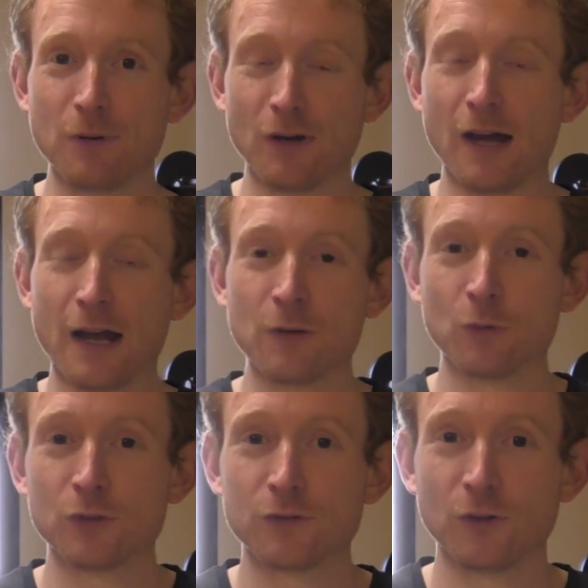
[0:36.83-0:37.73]
but
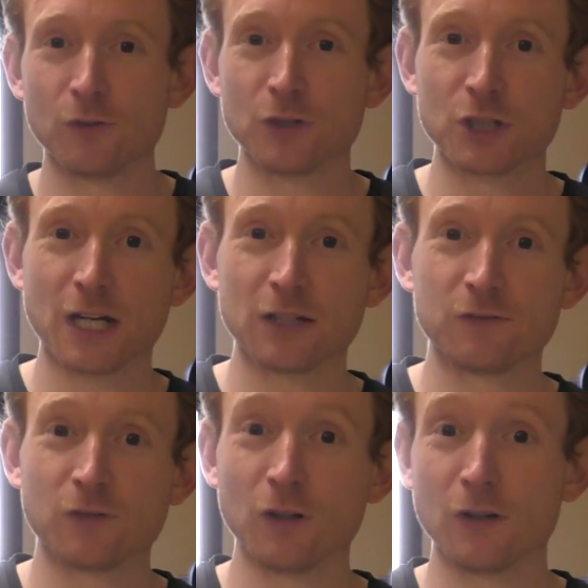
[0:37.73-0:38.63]
anyone who's followed the channel
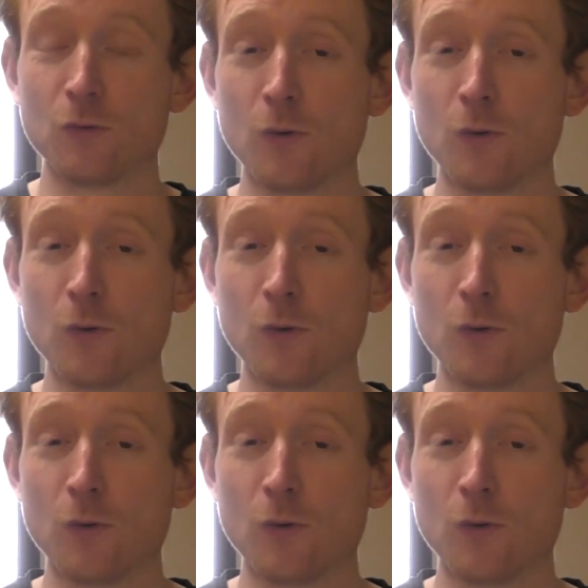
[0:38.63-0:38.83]
for a little